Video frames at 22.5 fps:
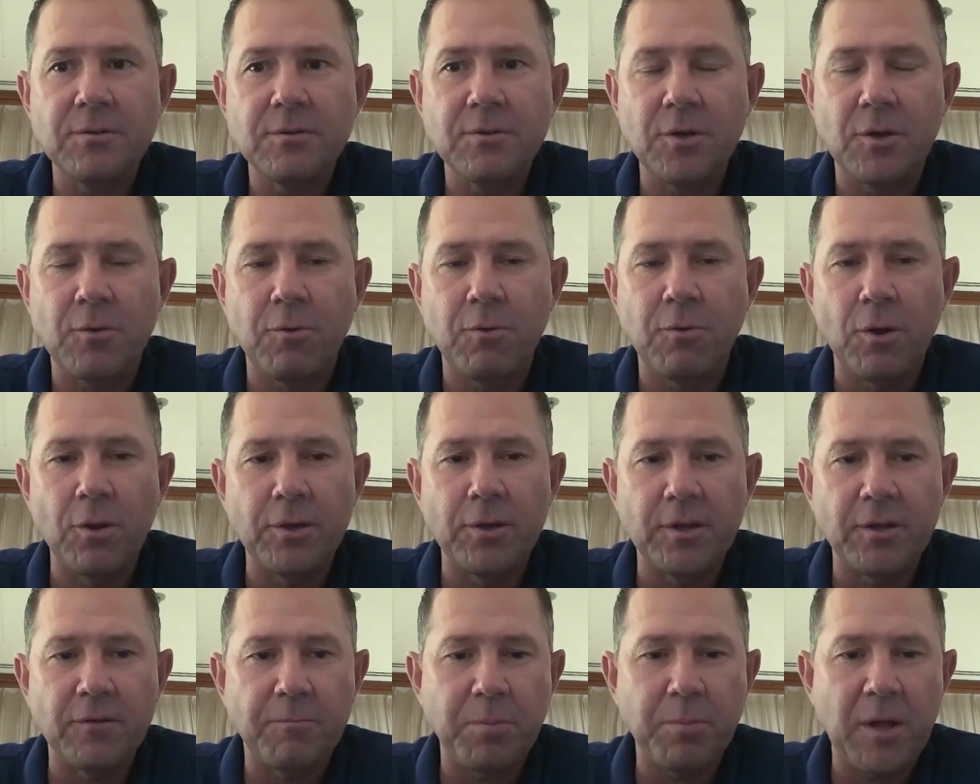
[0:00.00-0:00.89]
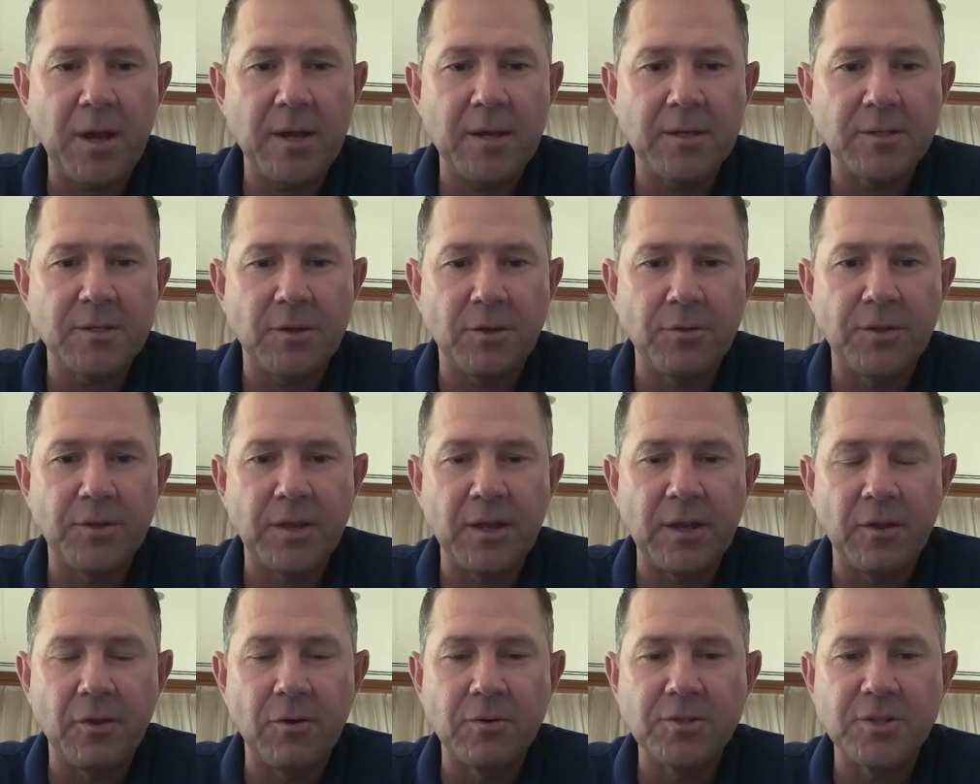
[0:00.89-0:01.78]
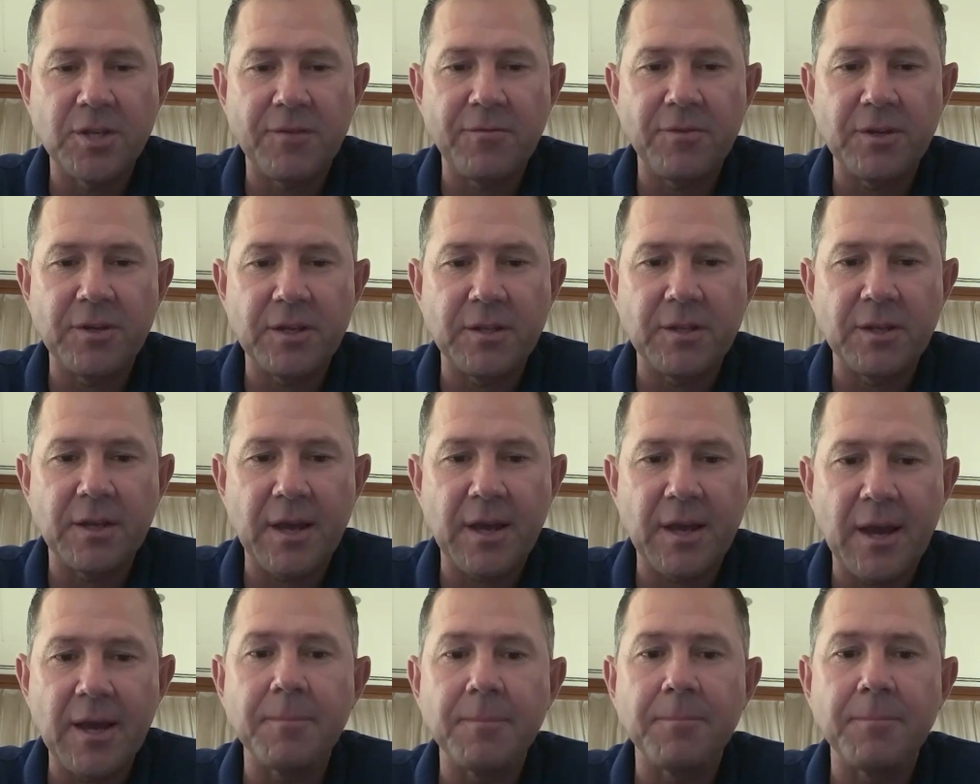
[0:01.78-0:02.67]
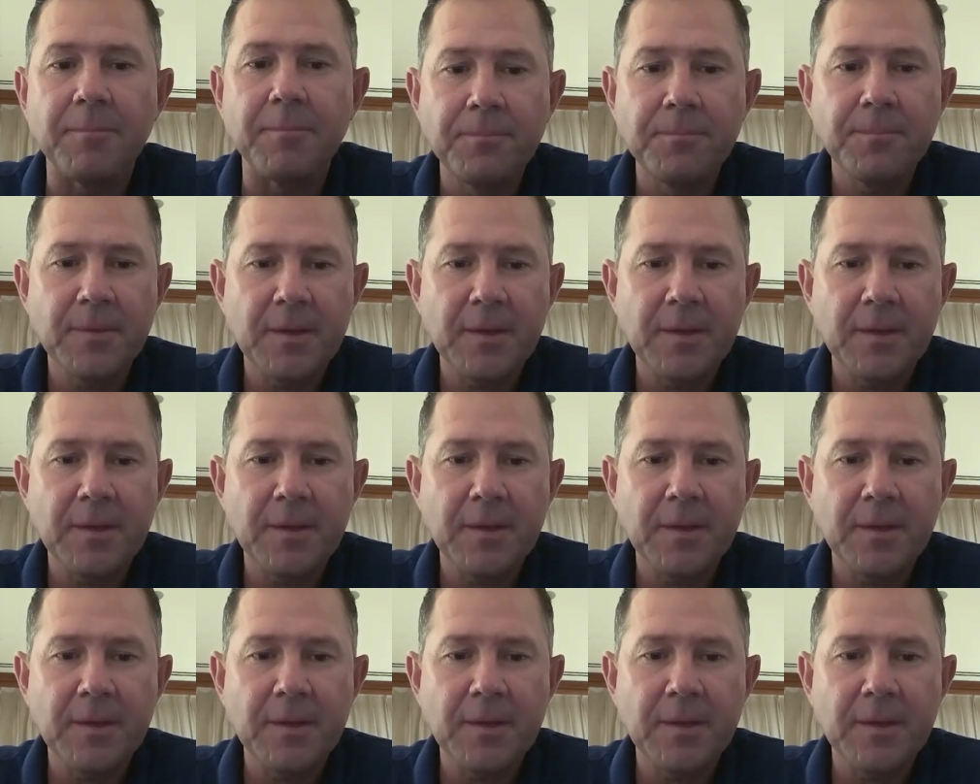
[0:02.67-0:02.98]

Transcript: the quality of players on their longevity in the game.